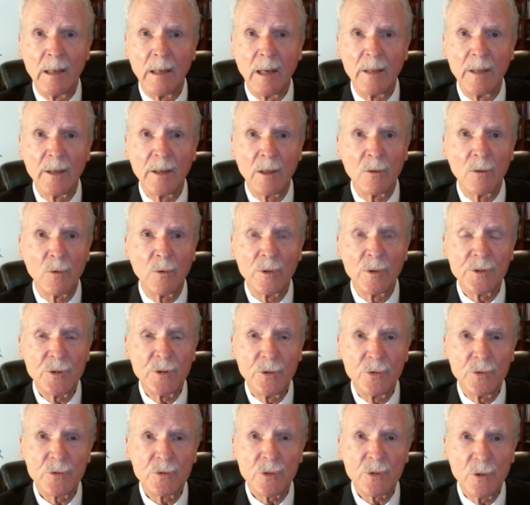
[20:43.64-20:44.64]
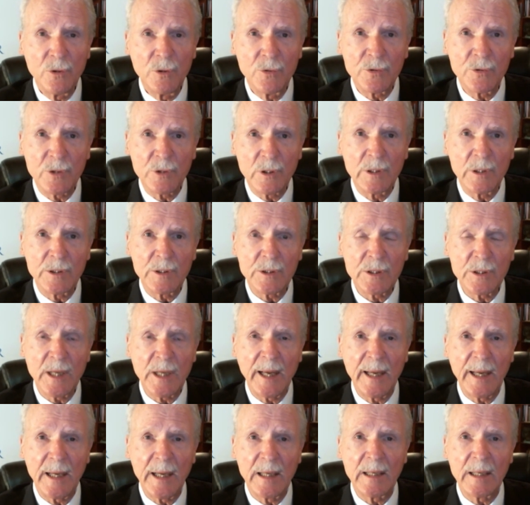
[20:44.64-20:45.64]
In other words, who's going to
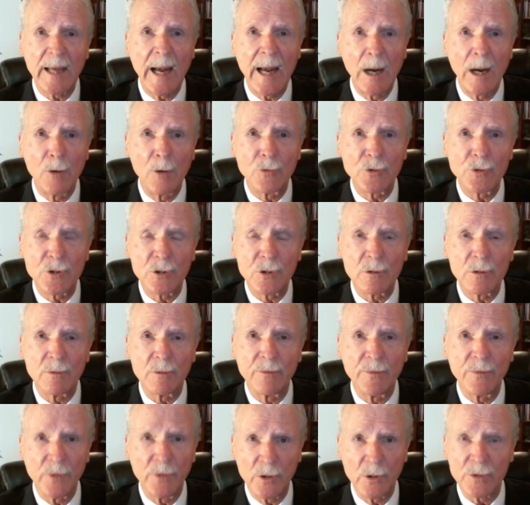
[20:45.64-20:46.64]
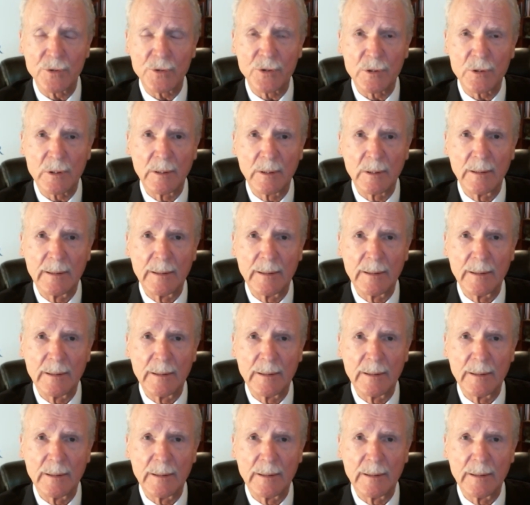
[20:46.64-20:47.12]
say, ouch, first?